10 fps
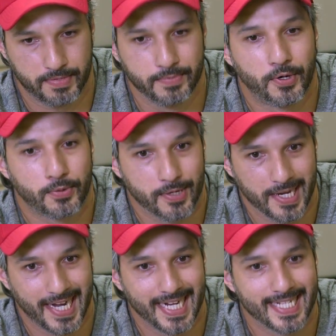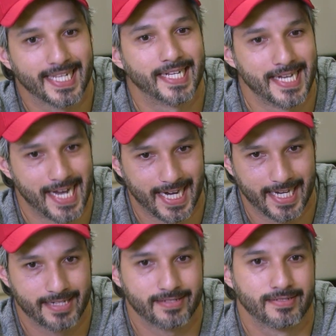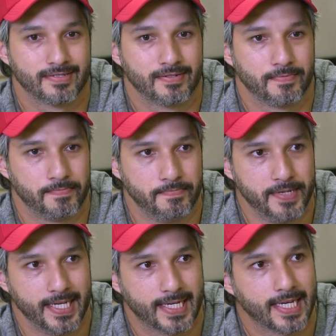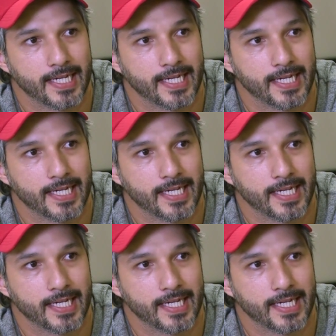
be more relaxed and not be